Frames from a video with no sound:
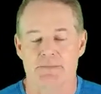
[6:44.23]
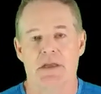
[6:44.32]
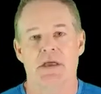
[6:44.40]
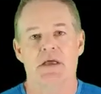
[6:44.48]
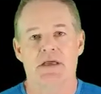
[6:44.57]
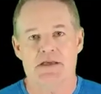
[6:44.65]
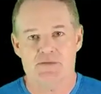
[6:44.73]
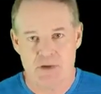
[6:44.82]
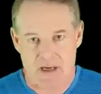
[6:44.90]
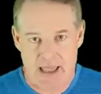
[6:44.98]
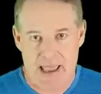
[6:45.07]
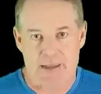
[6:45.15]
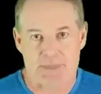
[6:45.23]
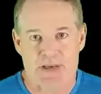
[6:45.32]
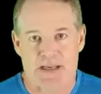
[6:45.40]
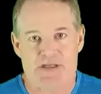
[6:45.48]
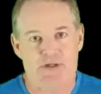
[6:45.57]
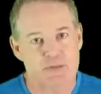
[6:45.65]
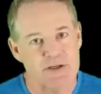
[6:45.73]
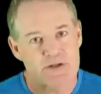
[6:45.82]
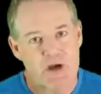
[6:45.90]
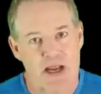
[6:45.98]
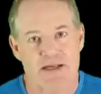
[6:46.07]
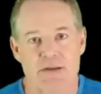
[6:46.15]
Because what will happen is you'll be talking
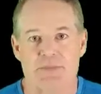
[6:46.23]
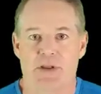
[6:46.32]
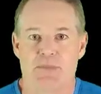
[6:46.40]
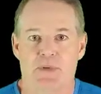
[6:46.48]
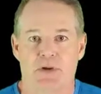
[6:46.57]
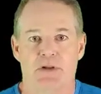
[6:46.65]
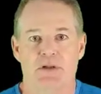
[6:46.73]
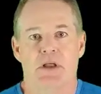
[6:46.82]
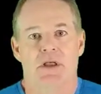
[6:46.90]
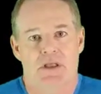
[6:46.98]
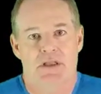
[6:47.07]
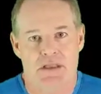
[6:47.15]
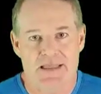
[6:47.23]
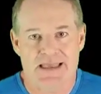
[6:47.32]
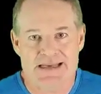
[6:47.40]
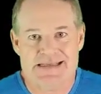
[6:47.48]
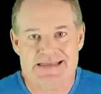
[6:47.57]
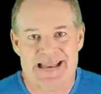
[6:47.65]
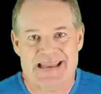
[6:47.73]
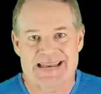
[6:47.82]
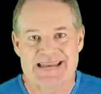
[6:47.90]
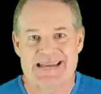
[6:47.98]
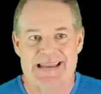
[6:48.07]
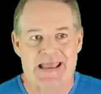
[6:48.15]
to people, they'll get
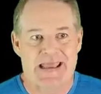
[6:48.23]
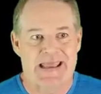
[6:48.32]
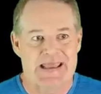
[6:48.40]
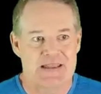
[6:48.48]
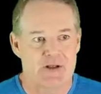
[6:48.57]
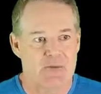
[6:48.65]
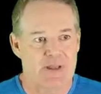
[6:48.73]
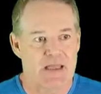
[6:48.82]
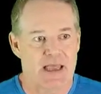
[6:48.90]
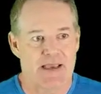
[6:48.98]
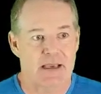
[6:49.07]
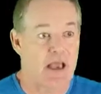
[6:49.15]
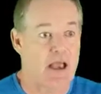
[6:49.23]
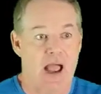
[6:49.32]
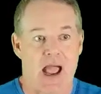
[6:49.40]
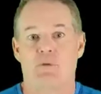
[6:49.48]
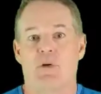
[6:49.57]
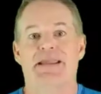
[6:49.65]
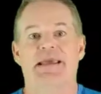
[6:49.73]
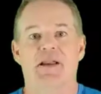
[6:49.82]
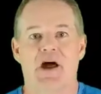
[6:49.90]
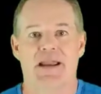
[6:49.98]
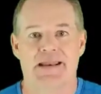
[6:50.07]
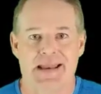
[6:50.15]
excited, and they'll be like, I want to get on
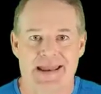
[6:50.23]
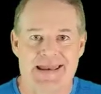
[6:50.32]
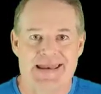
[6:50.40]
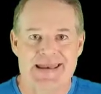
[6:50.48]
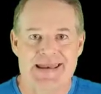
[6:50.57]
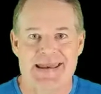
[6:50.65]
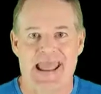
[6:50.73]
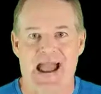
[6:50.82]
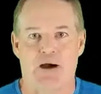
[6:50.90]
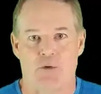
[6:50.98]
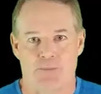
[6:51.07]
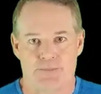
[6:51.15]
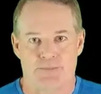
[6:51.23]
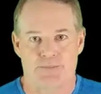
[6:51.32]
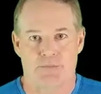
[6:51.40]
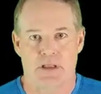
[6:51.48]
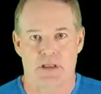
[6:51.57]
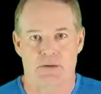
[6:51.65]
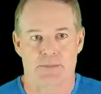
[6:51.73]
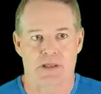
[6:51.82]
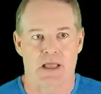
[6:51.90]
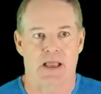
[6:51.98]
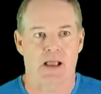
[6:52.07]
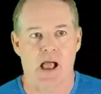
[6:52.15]
it now. And you'll be like,
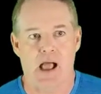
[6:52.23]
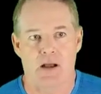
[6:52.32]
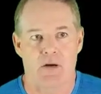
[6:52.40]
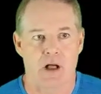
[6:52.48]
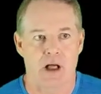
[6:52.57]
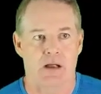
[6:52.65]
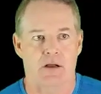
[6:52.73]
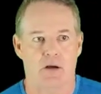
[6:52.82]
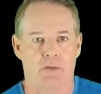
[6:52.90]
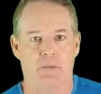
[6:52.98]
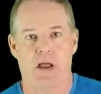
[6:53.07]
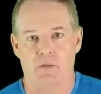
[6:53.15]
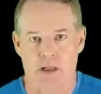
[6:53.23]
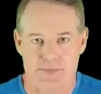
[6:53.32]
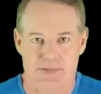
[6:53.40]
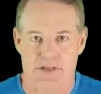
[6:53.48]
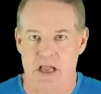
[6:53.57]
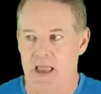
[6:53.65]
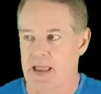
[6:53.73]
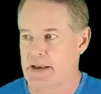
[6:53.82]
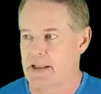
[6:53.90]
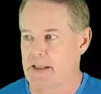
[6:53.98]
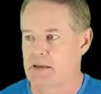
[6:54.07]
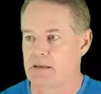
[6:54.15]
oh, well, go to my website
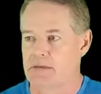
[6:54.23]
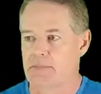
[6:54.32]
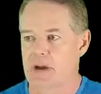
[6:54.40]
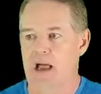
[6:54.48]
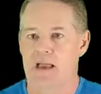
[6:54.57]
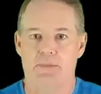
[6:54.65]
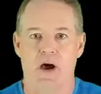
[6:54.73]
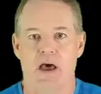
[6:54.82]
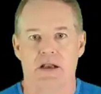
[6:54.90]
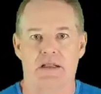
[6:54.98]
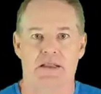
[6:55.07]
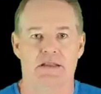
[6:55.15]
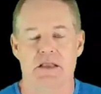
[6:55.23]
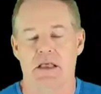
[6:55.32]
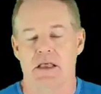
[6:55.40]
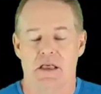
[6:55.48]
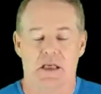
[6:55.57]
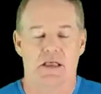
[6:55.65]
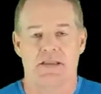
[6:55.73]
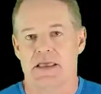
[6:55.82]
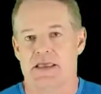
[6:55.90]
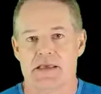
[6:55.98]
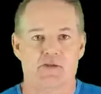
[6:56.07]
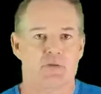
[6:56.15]
and buy a bottle, and then guess
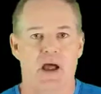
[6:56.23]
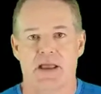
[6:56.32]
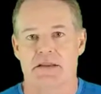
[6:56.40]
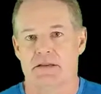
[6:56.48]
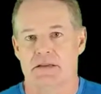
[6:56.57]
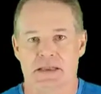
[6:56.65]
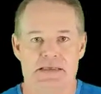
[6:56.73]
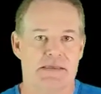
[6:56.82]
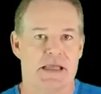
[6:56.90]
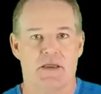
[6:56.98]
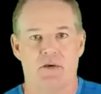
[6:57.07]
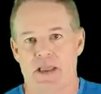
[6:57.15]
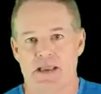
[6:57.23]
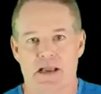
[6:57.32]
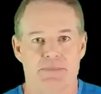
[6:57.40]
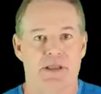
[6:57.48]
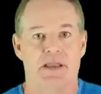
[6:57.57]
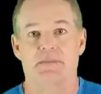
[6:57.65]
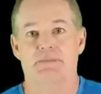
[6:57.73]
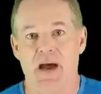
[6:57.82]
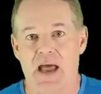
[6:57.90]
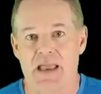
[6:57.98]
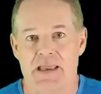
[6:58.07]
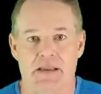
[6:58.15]
what? The next day you wake up, they didn't buy
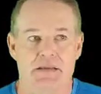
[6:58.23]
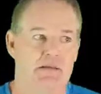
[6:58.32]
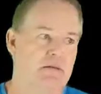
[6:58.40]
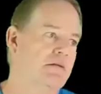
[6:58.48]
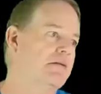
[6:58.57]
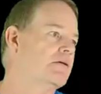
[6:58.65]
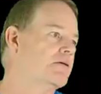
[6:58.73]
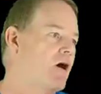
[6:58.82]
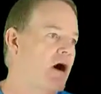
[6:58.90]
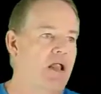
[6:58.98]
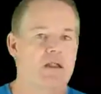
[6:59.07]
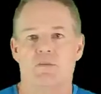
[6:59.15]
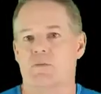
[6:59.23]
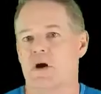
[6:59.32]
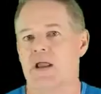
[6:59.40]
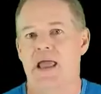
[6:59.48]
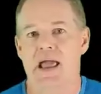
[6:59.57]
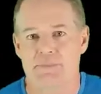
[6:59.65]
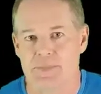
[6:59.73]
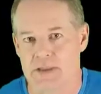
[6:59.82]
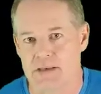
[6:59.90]
it. You call them, what happened?